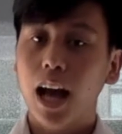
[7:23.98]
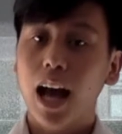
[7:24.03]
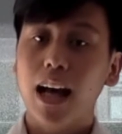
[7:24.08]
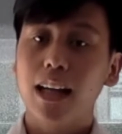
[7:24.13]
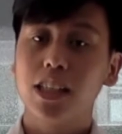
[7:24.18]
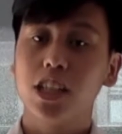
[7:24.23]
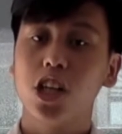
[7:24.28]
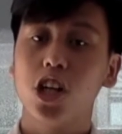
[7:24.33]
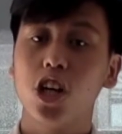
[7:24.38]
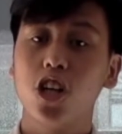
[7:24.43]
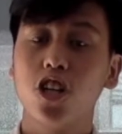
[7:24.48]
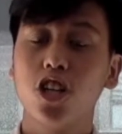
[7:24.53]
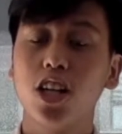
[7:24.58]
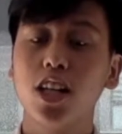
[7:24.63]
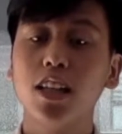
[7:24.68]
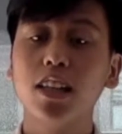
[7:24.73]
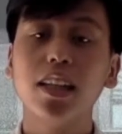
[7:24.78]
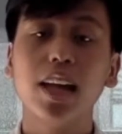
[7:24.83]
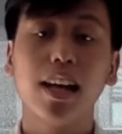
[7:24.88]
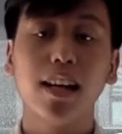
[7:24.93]

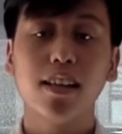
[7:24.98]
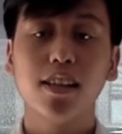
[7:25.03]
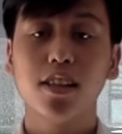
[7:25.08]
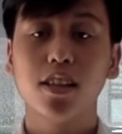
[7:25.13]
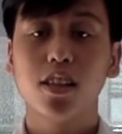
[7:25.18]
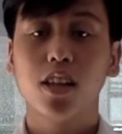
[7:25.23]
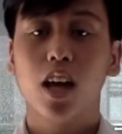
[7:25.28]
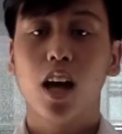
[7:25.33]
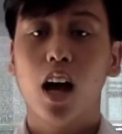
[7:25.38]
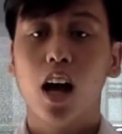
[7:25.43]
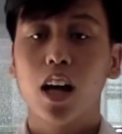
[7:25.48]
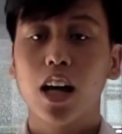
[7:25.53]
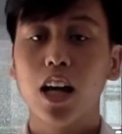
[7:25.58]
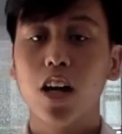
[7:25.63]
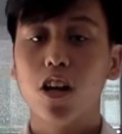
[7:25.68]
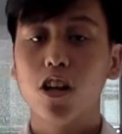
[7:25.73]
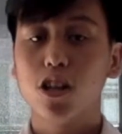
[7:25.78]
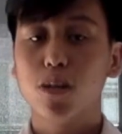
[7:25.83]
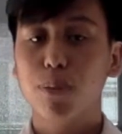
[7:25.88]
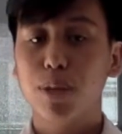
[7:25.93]
Serological tests can
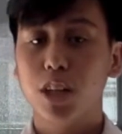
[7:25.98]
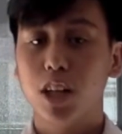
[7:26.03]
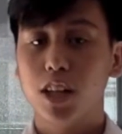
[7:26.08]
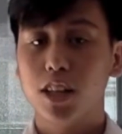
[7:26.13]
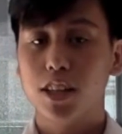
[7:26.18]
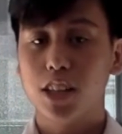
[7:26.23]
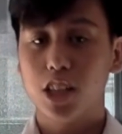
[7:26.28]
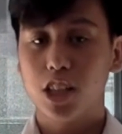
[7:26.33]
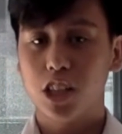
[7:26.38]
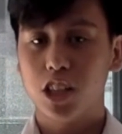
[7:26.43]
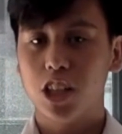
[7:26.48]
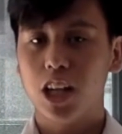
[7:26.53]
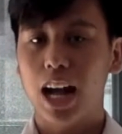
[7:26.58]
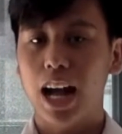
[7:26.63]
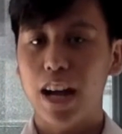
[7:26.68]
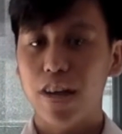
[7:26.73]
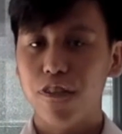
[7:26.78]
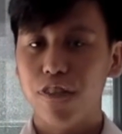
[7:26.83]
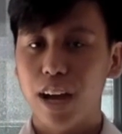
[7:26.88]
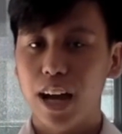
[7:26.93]
also be done such as your
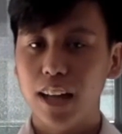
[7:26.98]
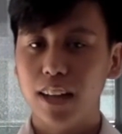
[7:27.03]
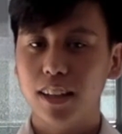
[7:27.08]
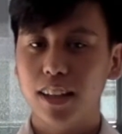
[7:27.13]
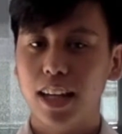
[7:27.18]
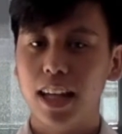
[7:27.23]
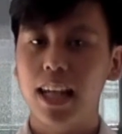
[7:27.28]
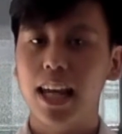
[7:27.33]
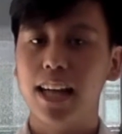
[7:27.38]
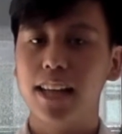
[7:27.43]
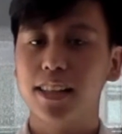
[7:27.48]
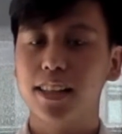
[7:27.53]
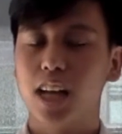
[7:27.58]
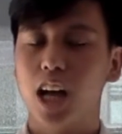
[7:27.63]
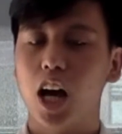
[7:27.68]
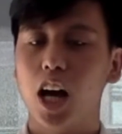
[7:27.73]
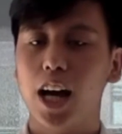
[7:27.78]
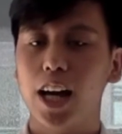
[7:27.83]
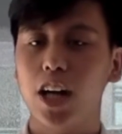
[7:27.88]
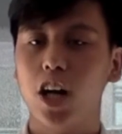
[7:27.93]
IFAT,
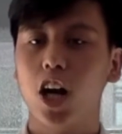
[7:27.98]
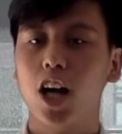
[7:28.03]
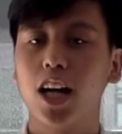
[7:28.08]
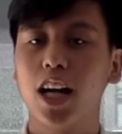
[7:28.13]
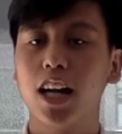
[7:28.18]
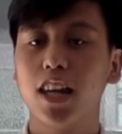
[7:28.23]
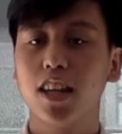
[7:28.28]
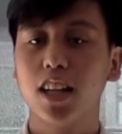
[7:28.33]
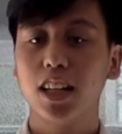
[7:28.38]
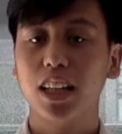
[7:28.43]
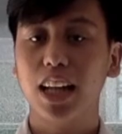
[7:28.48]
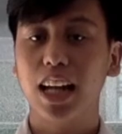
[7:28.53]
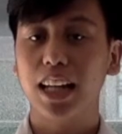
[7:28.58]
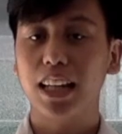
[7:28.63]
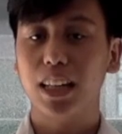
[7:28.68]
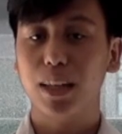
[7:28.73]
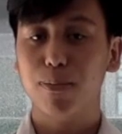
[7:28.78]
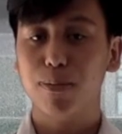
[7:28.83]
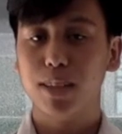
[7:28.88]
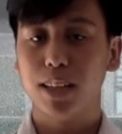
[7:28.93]
ELISA, and
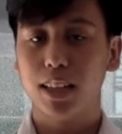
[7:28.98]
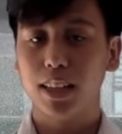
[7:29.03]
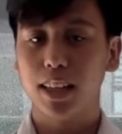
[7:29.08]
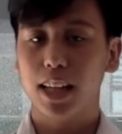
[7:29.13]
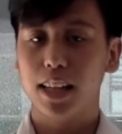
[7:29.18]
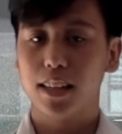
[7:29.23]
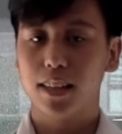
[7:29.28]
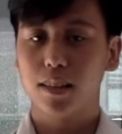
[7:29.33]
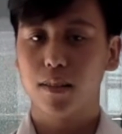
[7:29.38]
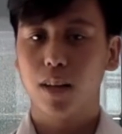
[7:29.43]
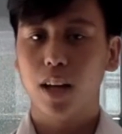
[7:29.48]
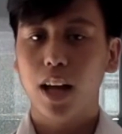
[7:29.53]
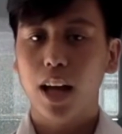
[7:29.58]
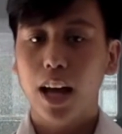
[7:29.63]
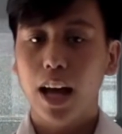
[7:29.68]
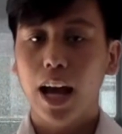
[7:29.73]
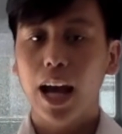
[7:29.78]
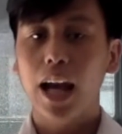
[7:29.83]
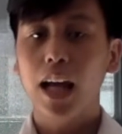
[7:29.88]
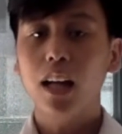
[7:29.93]
RK39 dipstick test.
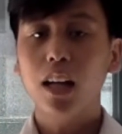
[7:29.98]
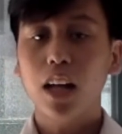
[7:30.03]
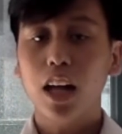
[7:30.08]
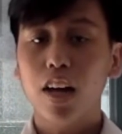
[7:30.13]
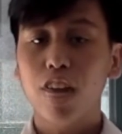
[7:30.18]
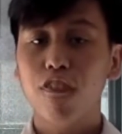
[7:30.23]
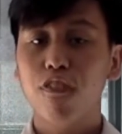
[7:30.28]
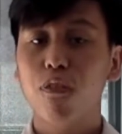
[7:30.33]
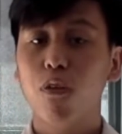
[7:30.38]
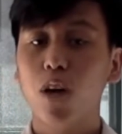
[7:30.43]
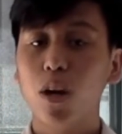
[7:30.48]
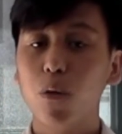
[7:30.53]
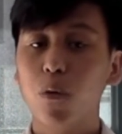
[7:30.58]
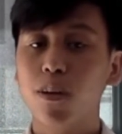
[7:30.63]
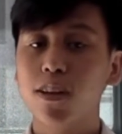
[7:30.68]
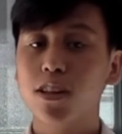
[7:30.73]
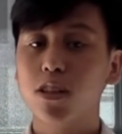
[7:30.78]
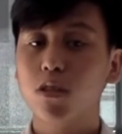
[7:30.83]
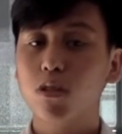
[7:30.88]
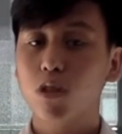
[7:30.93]
And if one
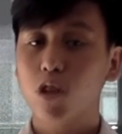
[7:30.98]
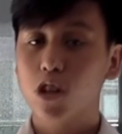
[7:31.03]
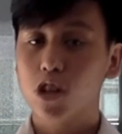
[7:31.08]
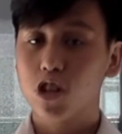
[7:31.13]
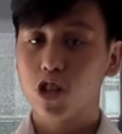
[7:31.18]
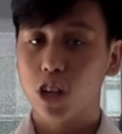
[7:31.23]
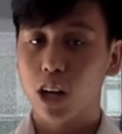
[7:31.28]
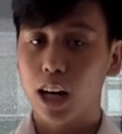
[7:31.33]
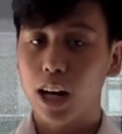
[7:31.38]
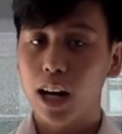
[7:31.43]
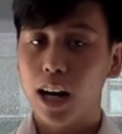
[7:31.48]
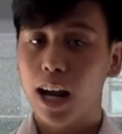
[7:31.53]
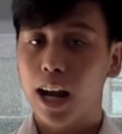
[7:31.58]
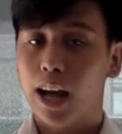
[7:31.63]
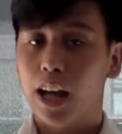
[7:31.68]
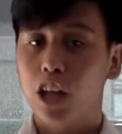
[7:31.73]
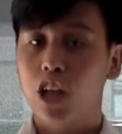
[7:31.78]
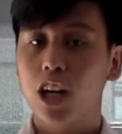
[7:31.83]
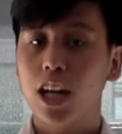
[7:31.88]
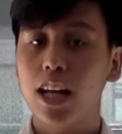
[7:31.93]
wants to culture,
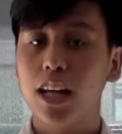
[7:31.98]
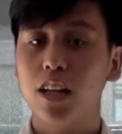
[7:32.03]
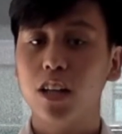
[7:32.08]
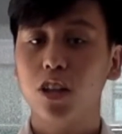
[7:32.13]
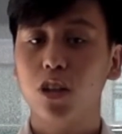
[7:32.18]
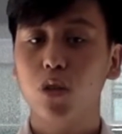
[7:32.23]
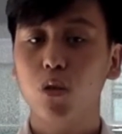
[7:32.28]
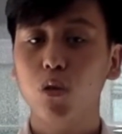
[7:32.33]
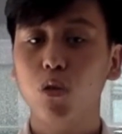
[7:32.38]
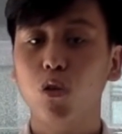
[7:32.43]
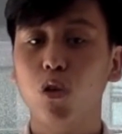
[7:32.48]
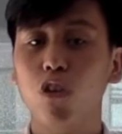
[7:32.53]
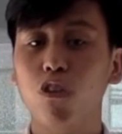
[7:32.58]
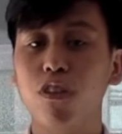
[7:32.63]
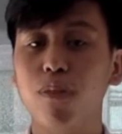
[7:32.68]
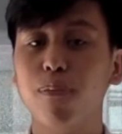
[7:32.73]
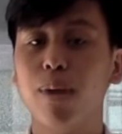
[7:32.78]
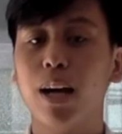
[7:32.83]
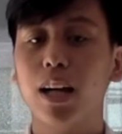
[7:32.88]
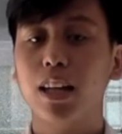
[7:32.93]
you can do
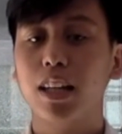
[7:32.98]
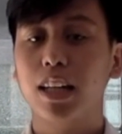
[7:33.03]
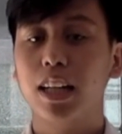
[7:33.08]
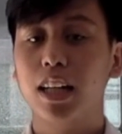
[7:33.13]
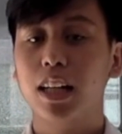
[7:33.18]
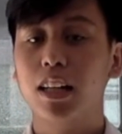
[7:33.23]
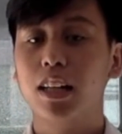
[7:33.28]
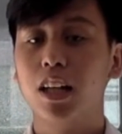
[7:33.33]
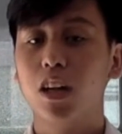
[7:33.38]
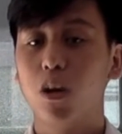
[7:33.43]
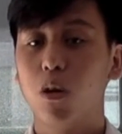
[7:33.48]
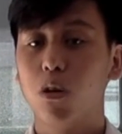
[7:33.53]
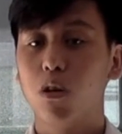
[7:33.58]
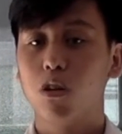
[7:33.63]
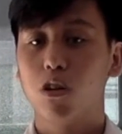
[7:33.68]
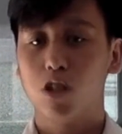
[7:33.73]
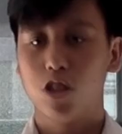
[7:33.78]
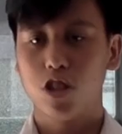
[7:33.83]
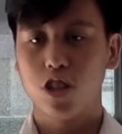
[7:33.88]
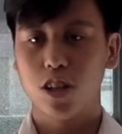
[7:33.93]
Novi McNeil-Nicole
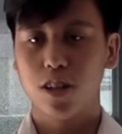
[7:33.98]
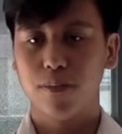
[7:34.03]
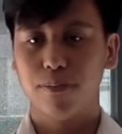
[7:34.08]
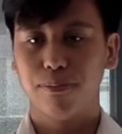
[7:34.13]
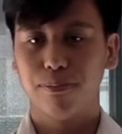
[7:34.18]
culture.